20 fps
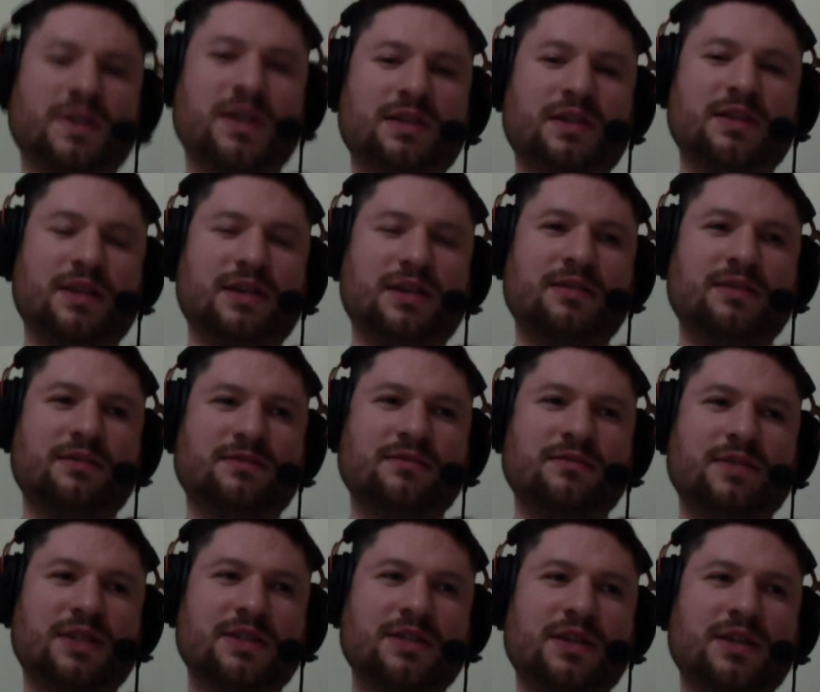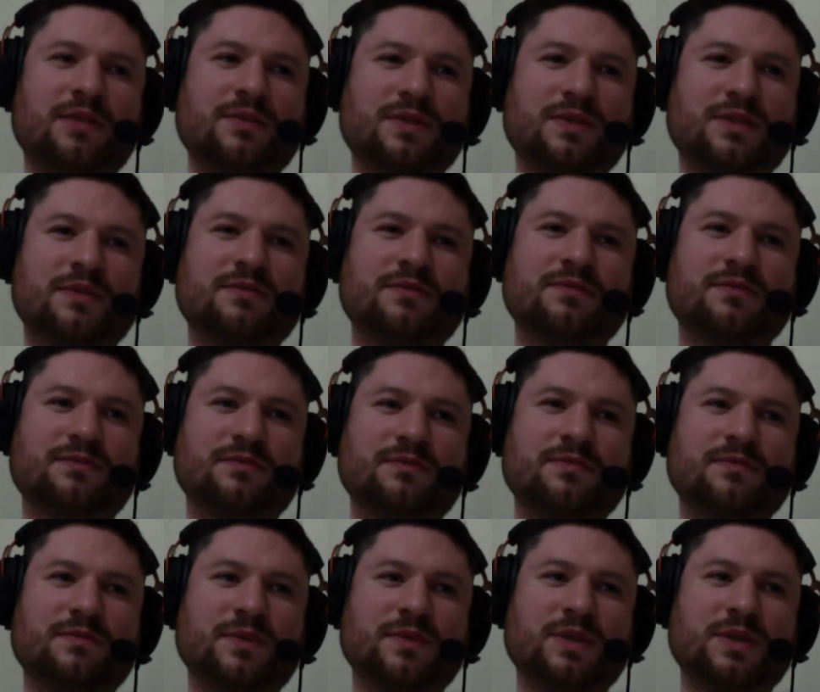They thought it was
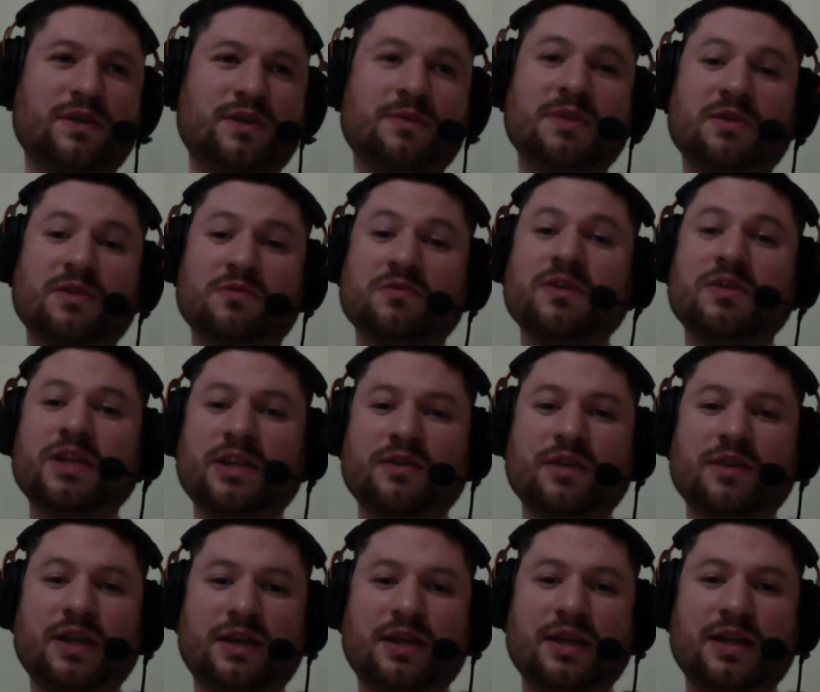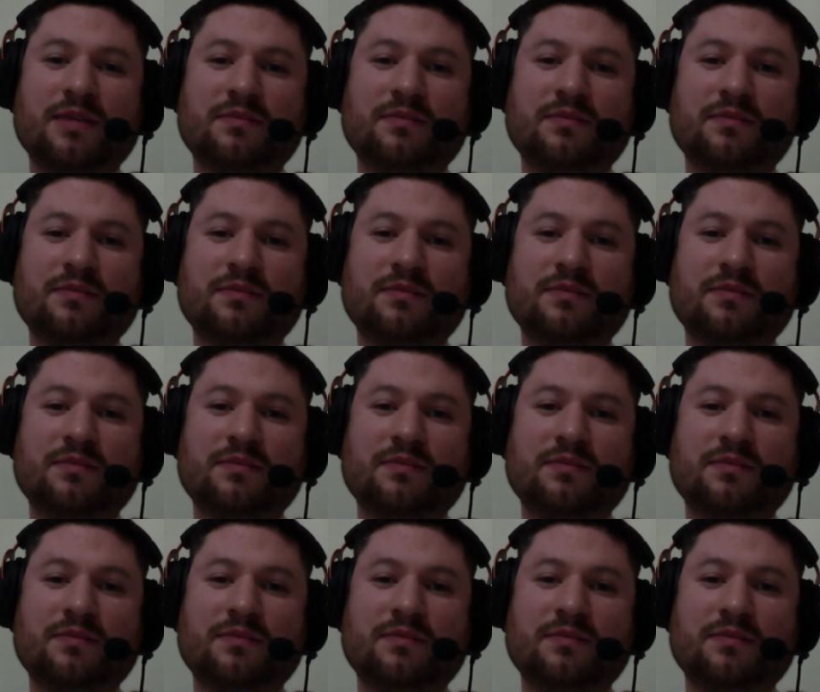going to be a really great game.